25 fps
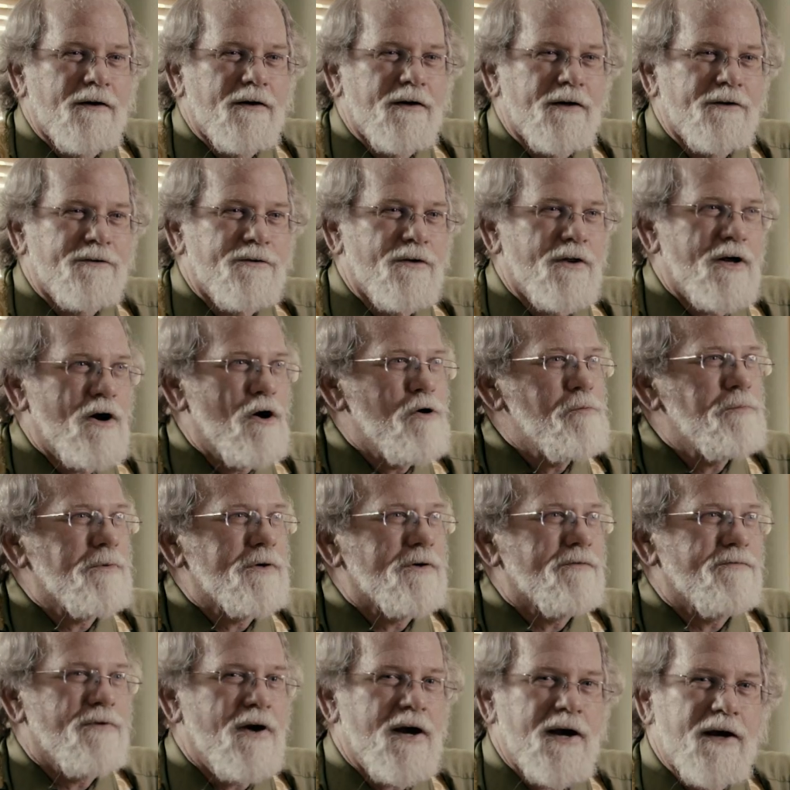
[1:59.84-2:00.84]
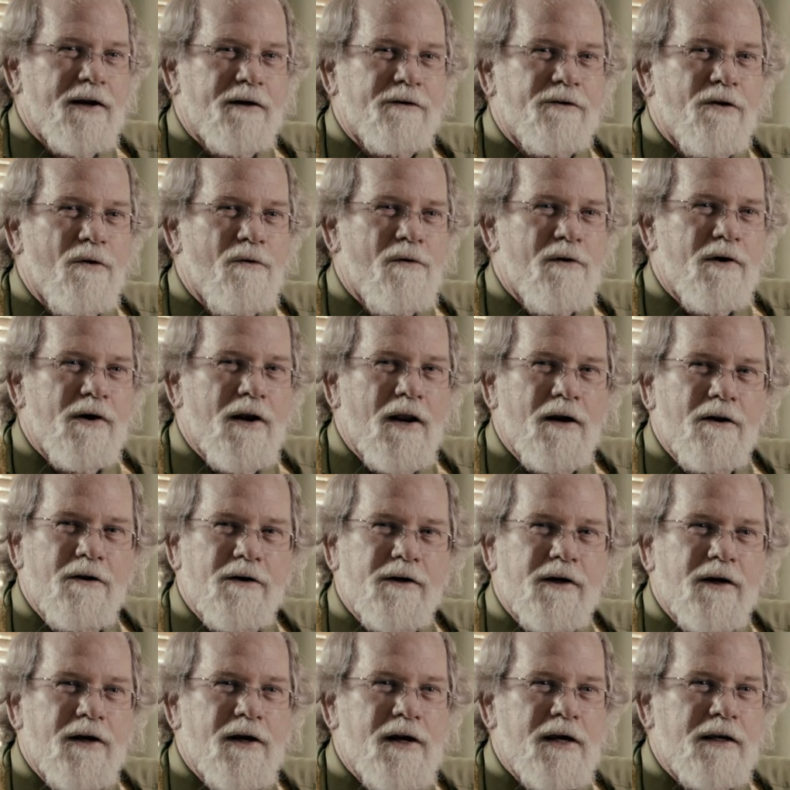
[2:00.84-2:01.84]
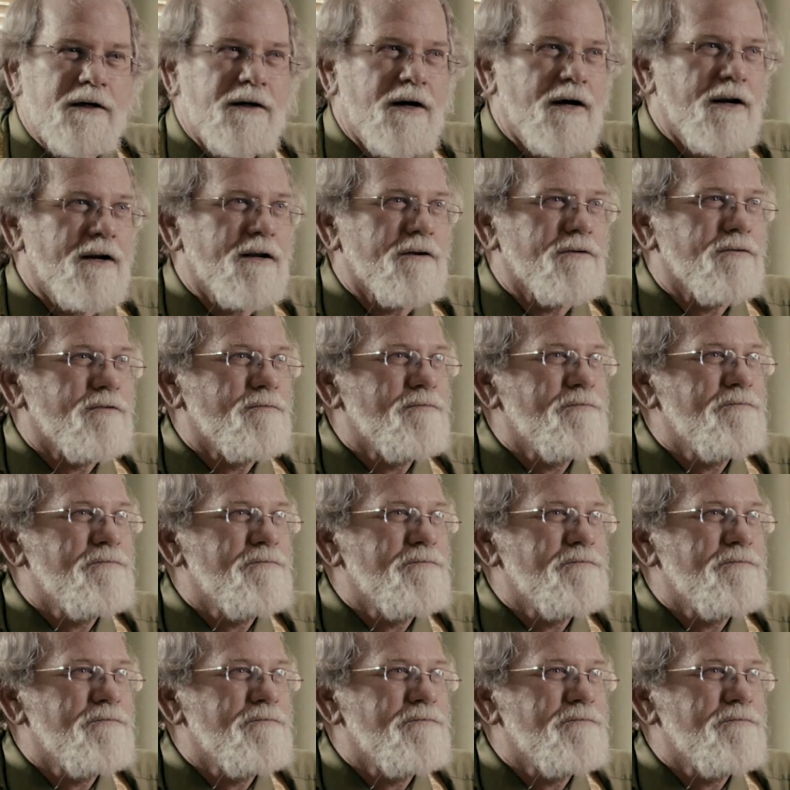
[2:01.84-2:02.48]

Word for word: And so they opened the van door and I look in and it's